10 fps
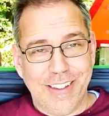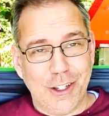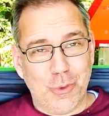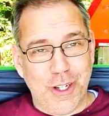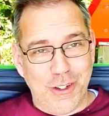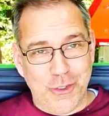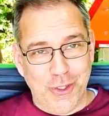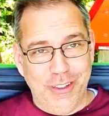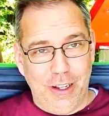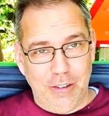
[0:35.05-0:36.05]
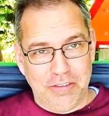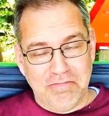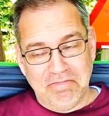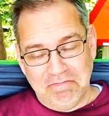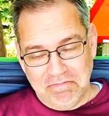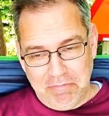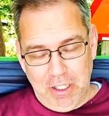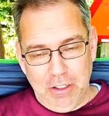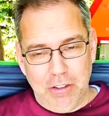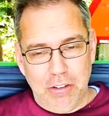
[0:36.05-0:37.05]
Last week on Tree Life,
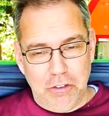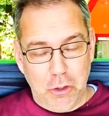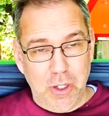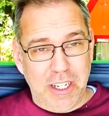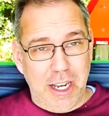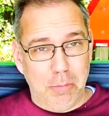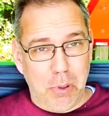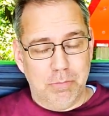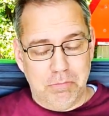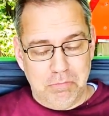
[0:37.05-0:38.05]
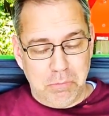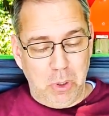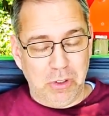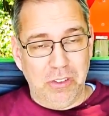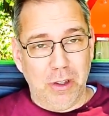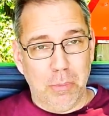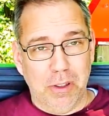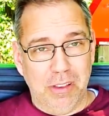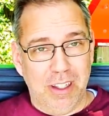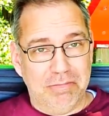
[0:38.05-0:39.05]
Joey Cap posted
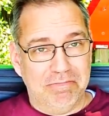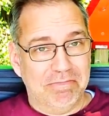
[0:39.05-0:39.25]
something that,